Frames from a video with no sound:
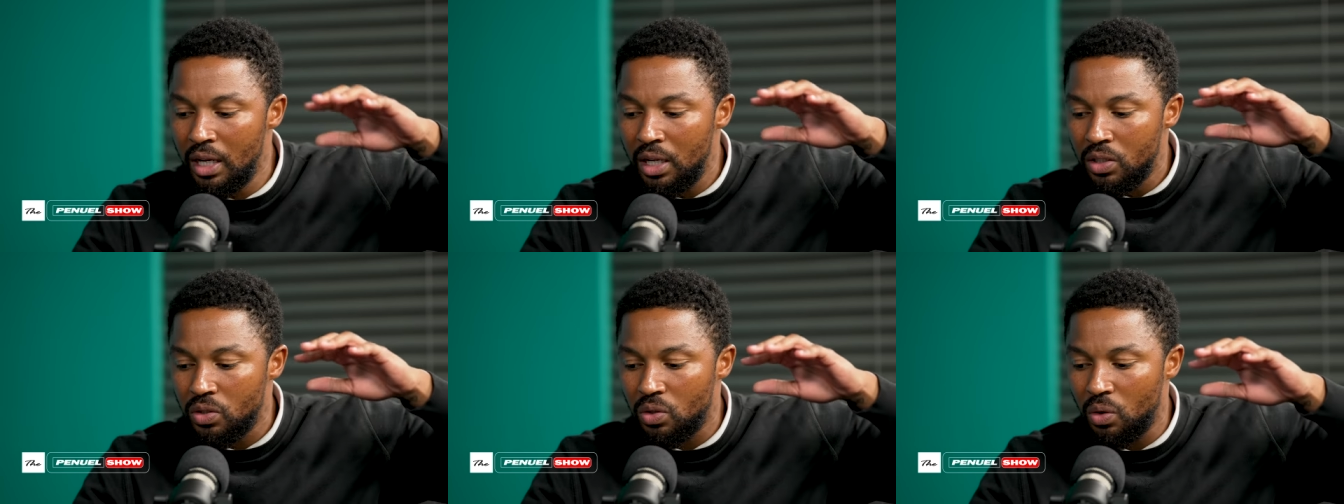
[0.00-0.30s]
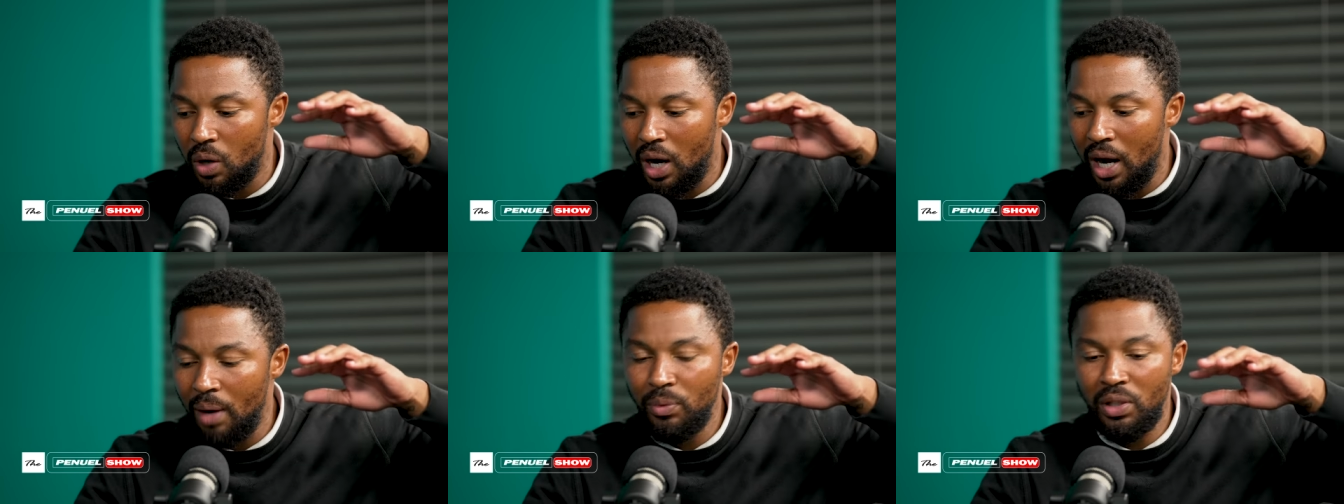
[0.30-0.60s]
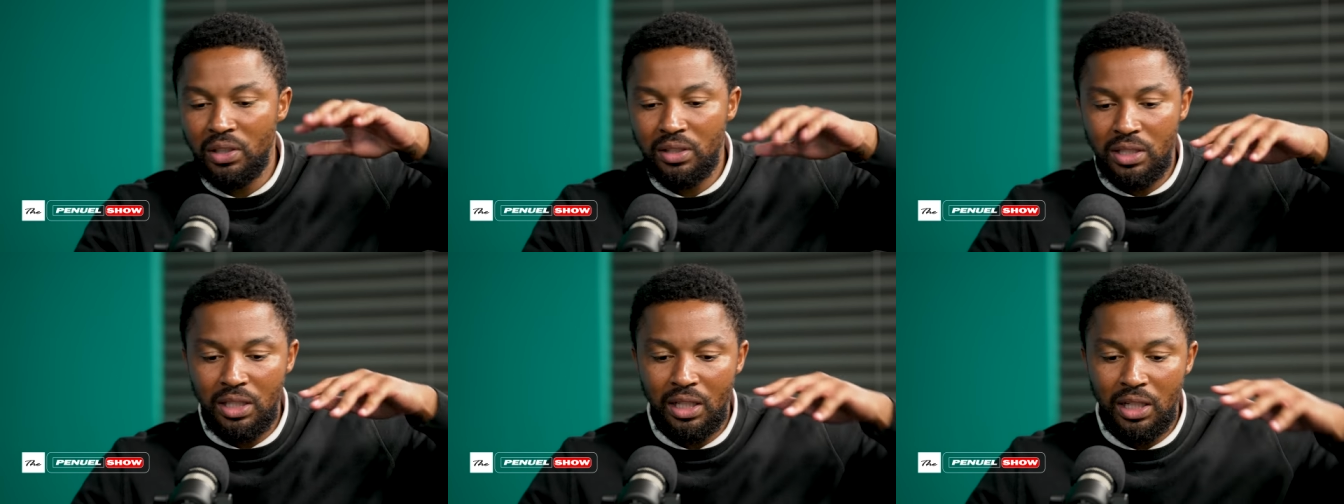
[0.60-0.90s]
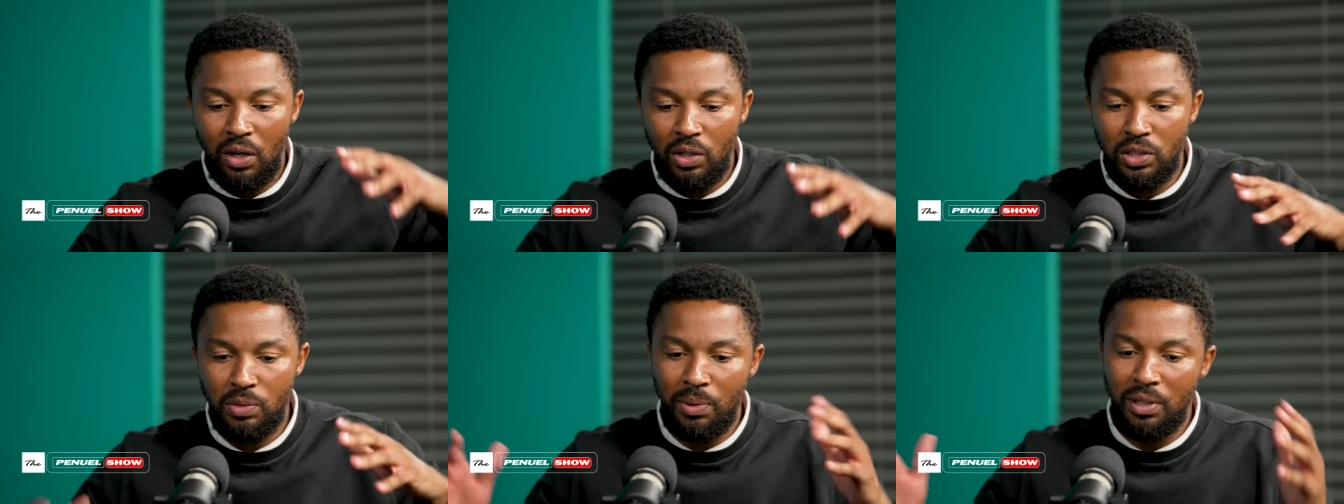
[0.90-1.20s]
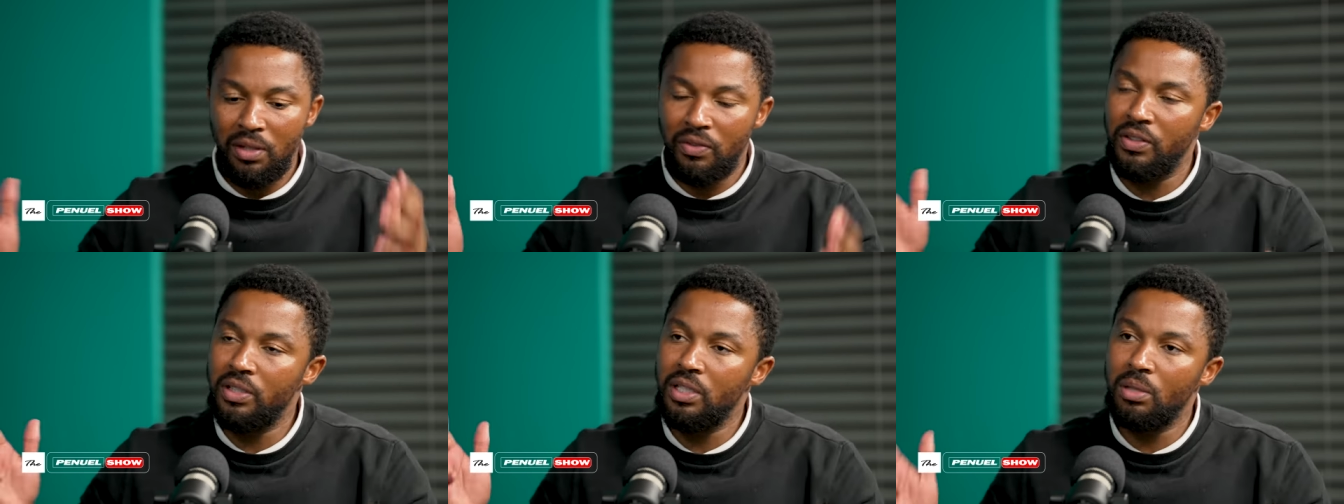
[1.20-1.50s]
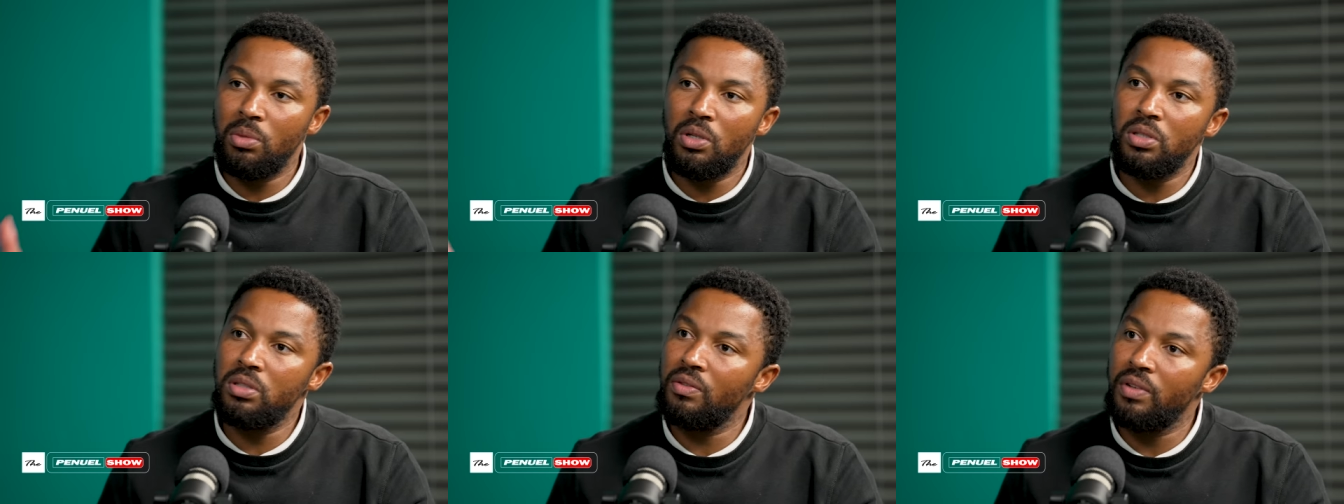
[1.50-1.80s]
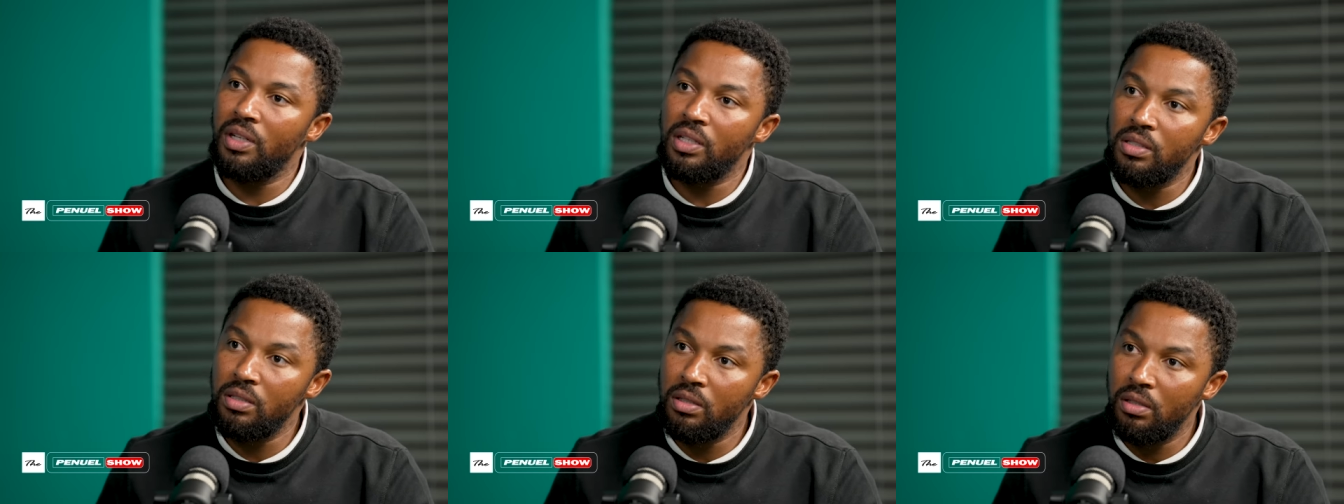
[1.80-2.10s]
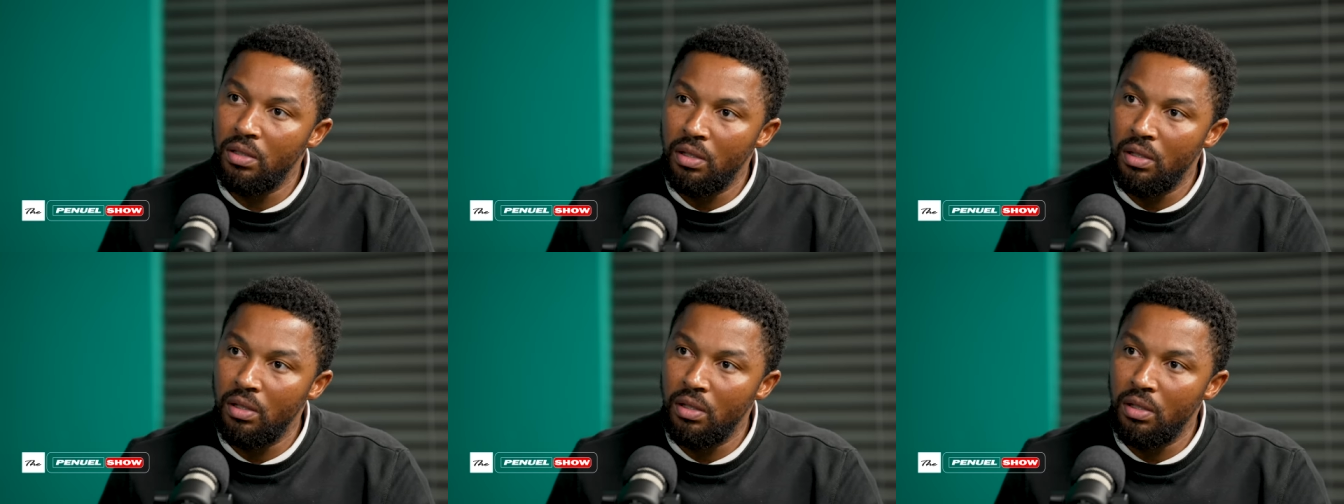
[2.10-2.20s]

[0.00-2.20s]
So I'm not seeing how it's benefiting most of us.